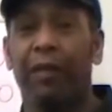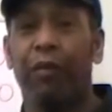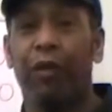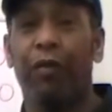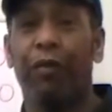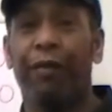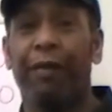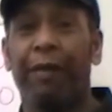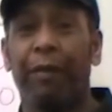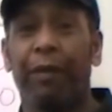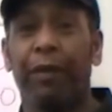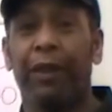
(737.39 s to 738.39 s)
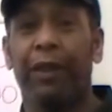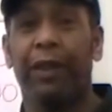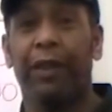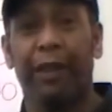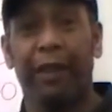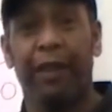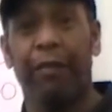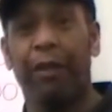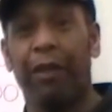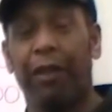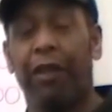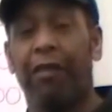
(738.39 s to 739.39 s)
what are the rewards that we're
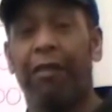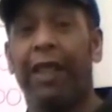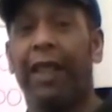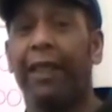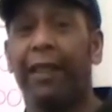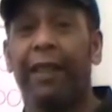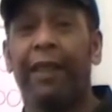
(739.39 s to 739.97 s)
going to create.